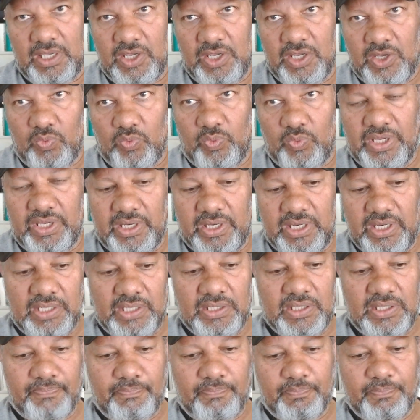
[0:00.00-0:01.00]
We
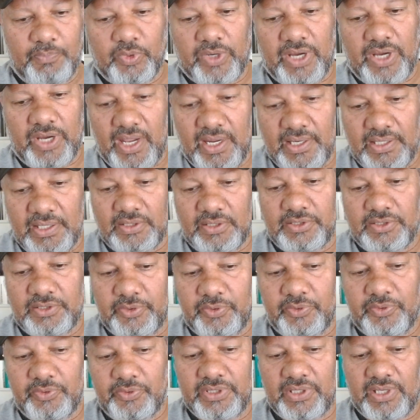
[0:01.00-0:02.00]
read the Quran
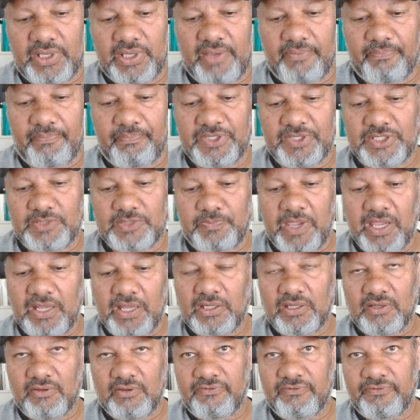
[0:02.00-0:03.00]
through the
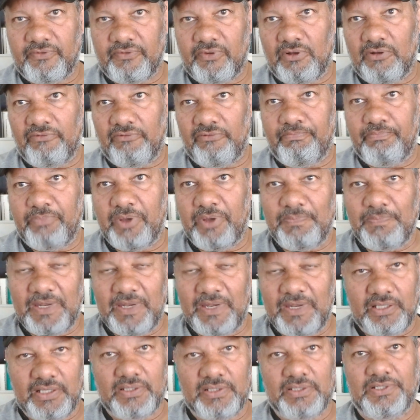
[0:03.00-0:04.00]
perspective of
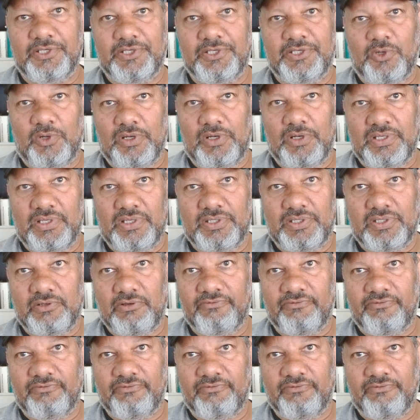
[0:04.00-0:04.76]
biblical scholars,